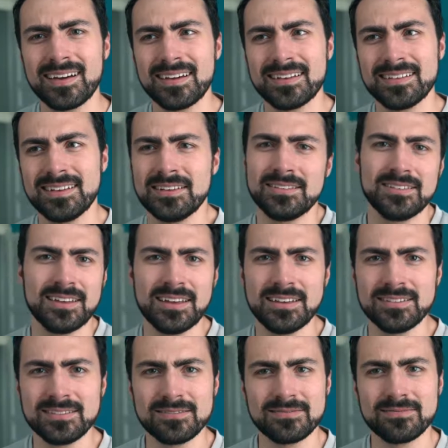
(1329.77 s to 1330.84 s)

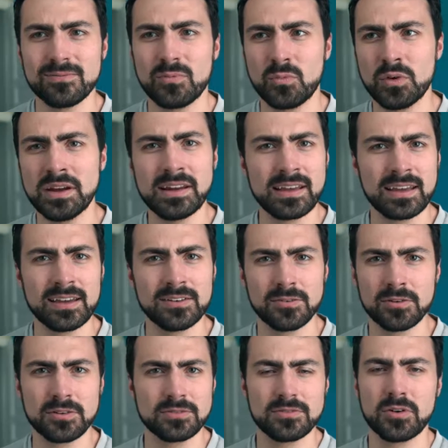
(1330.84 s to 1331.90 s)
He's reading it
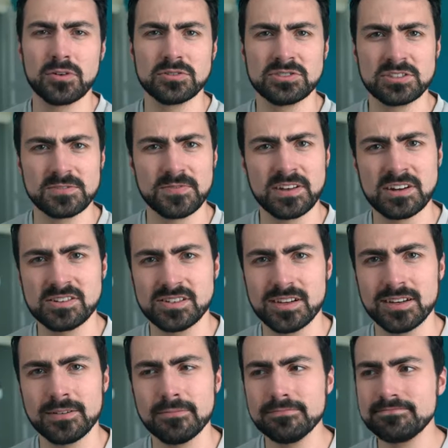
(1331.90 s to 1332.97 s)
or just finished it,